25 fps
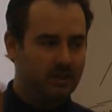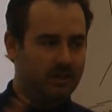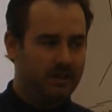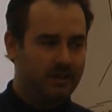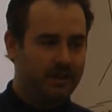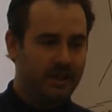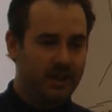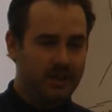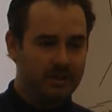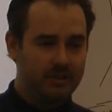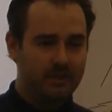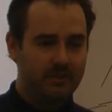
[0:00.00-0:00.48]

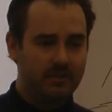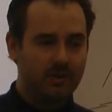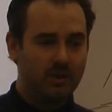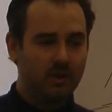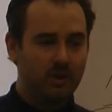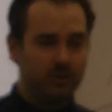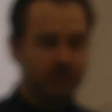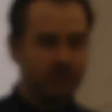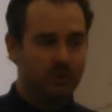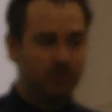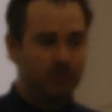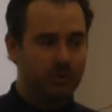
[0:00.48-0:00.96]
yes, there are
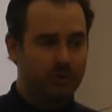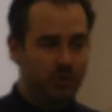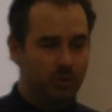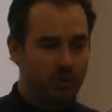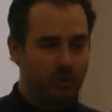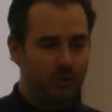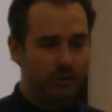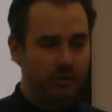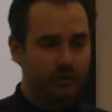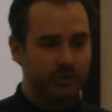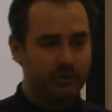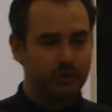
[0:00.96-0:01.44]
also
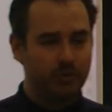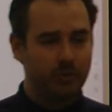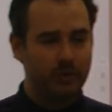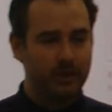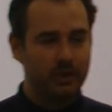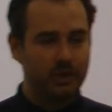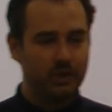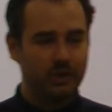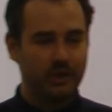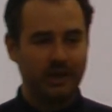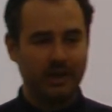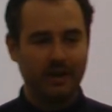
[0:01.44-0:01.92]
tools
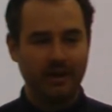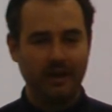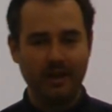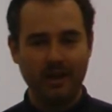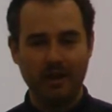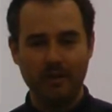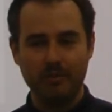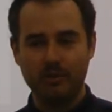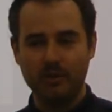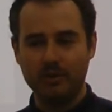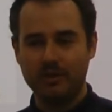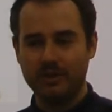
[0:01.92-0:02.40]
which can
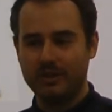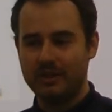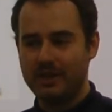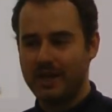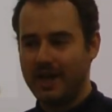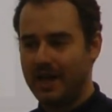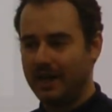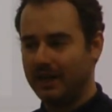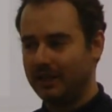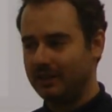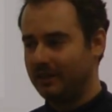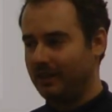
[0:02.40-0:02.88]
help you
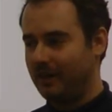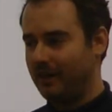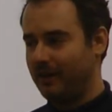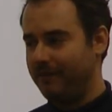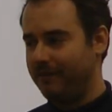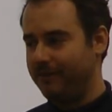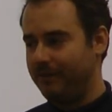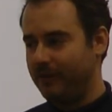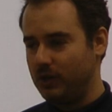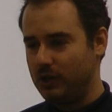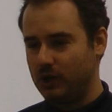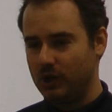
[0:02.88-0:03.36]
detect
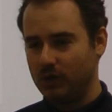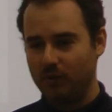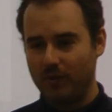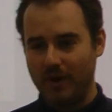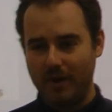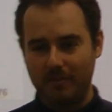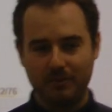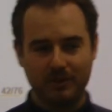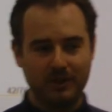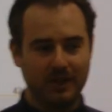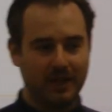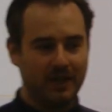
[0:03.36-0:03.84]
phishing
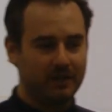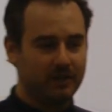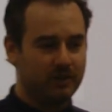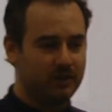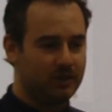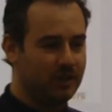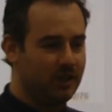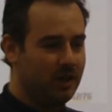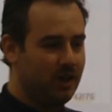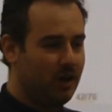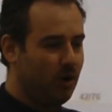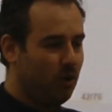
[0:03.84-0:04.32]

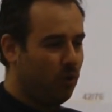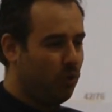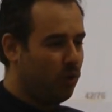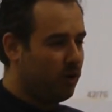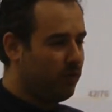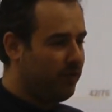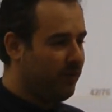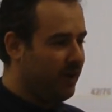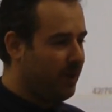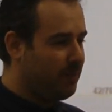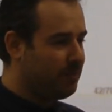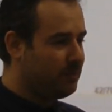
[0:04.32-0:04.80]
websites or
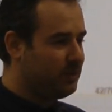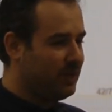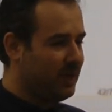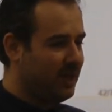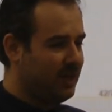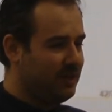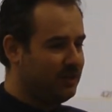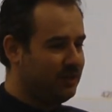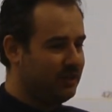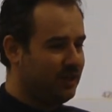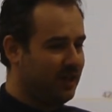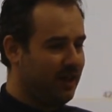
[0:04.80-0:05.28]

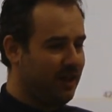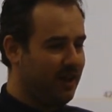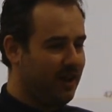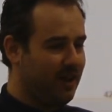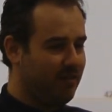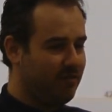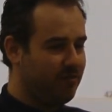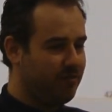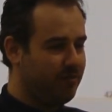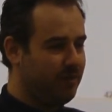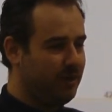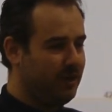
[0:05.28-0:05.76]
websites that
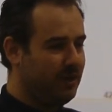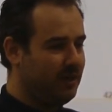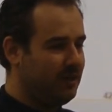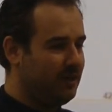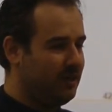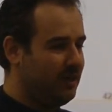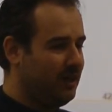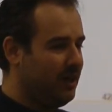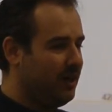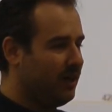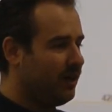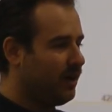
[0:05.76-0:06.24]
have
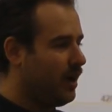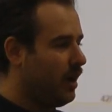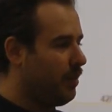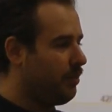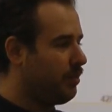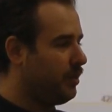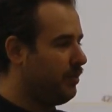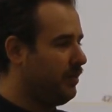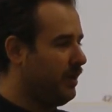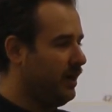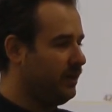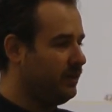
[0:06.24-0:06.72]
been
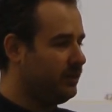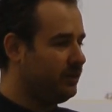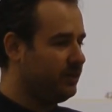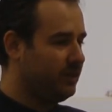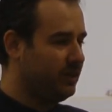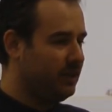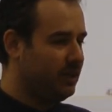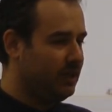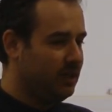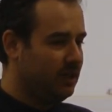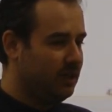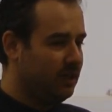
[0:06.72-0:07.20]
compromised.
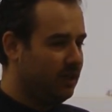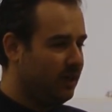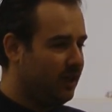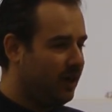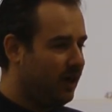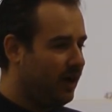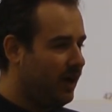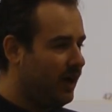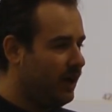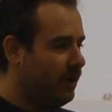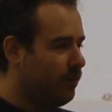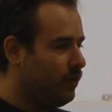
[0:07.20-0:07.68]

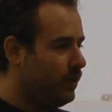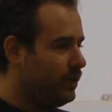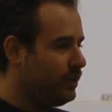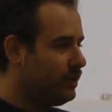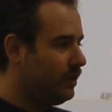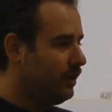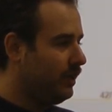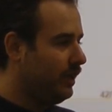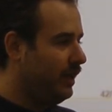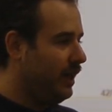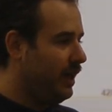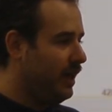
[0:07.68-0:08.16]
I
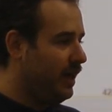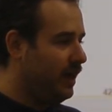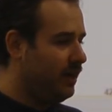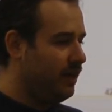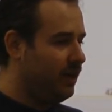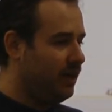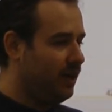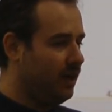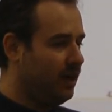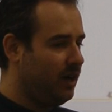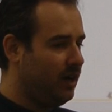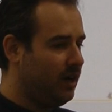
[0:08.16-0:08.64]
recently
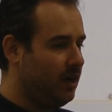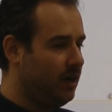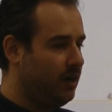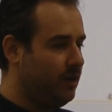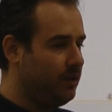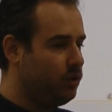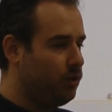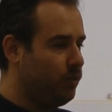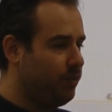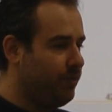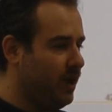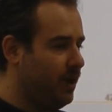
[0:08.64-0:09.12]

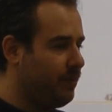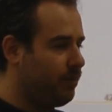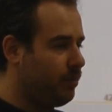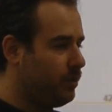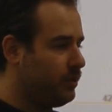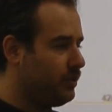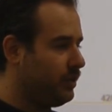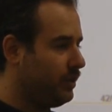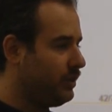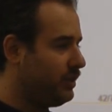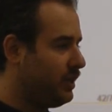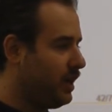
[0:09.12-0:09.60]
had 2
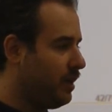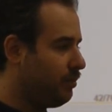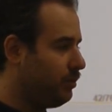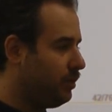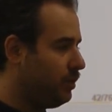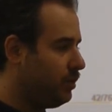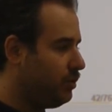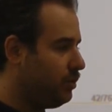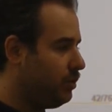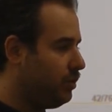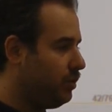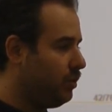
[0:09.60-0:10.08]
papers
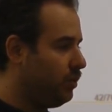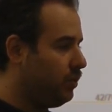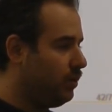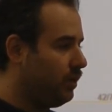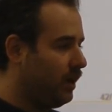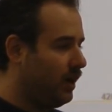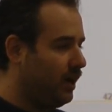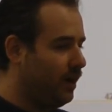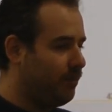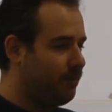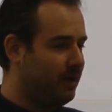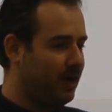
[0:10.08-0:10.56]
accepted to
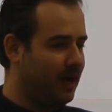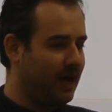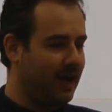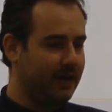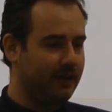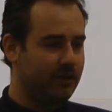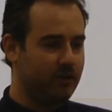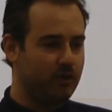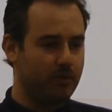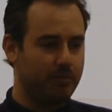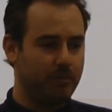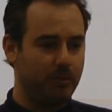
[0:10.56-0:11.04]

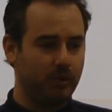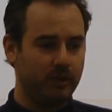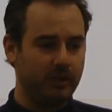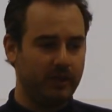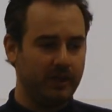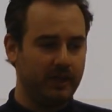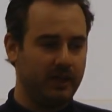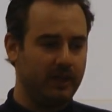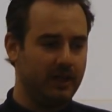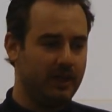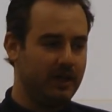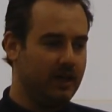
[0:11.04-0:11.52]

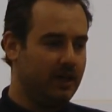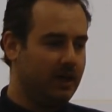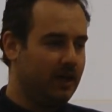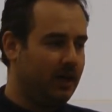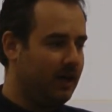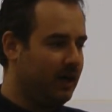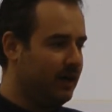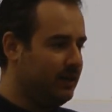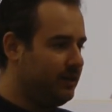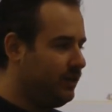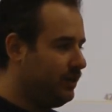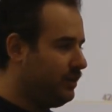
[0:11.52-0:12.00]
IEEE
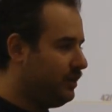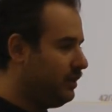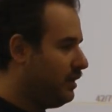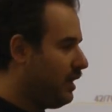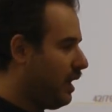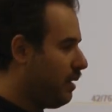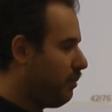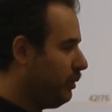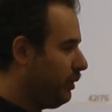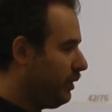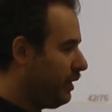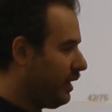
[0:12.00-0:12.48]

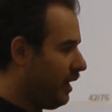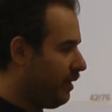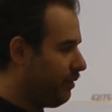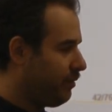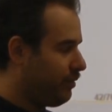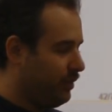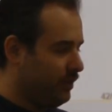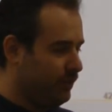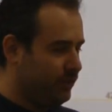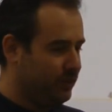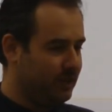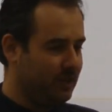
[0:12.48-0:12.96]
CCW
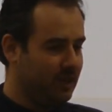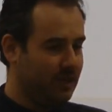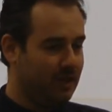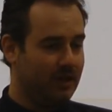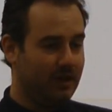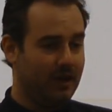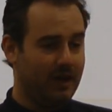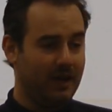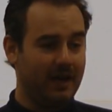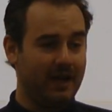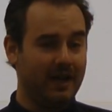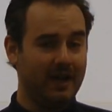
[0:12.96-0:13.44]
conference.
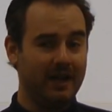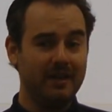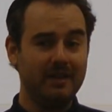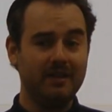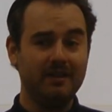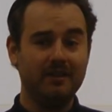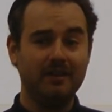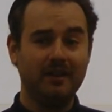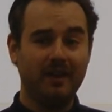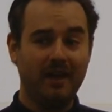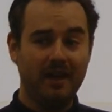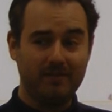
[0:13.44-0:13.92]

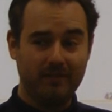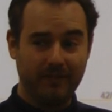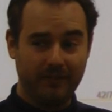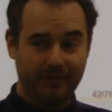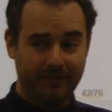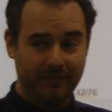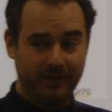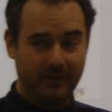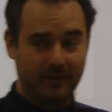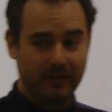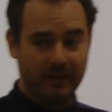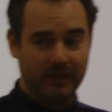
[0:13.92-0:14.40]
I have a
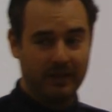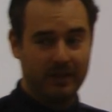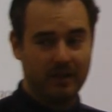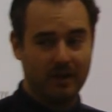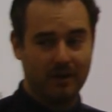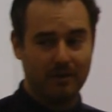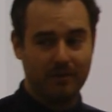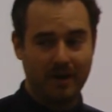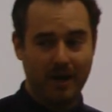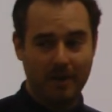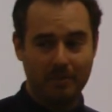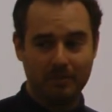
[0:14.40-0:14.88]
feeling
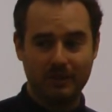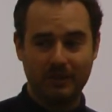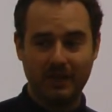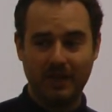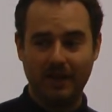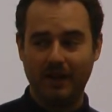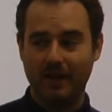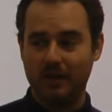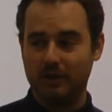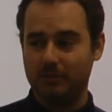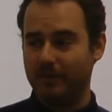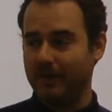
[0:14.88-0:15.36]
that a
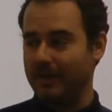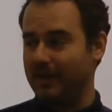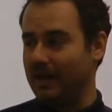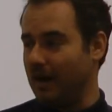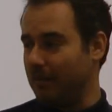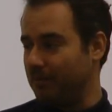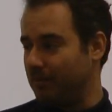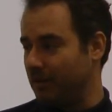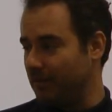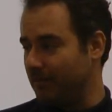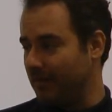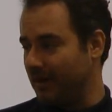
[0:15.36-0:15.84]
website has been
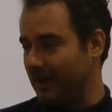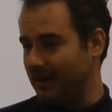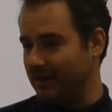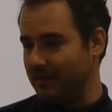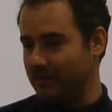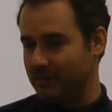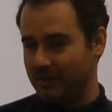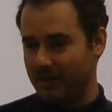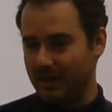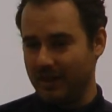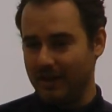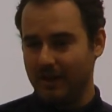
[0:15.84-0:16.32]

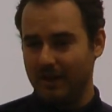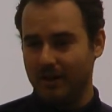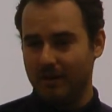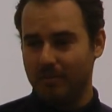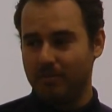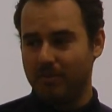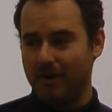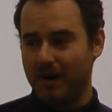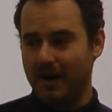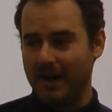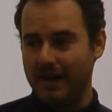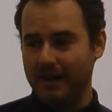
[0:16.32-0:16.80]
compromised
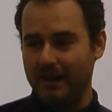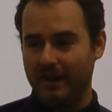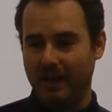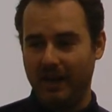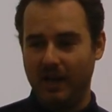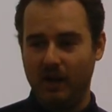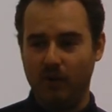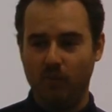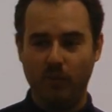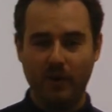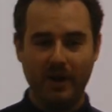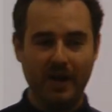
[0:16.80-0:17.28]
by
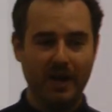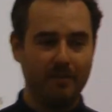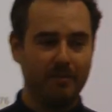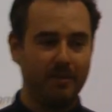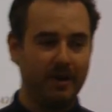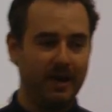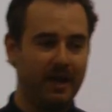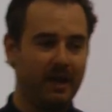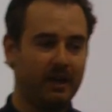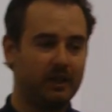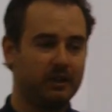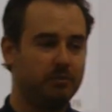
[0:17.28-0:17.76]
a
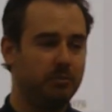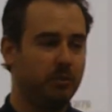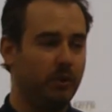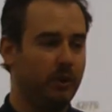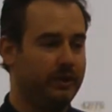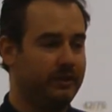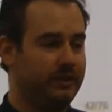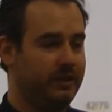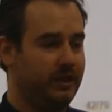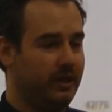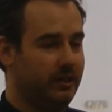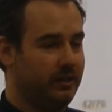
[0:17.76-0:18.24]
web
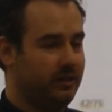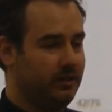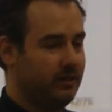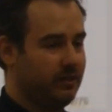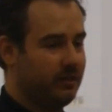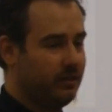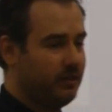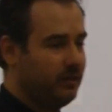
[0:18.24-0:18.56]
exploit kit.